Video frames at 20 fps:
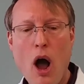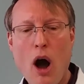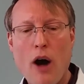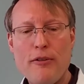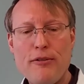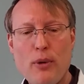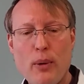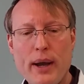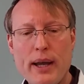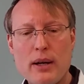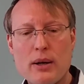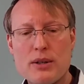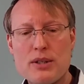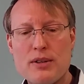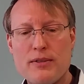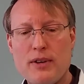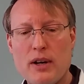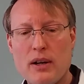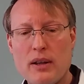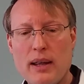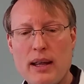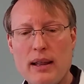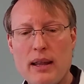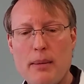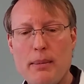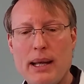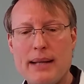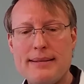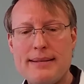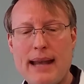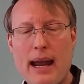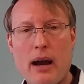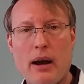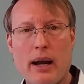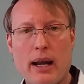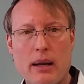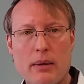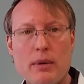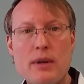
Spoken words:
Avoid or severely limit dairy.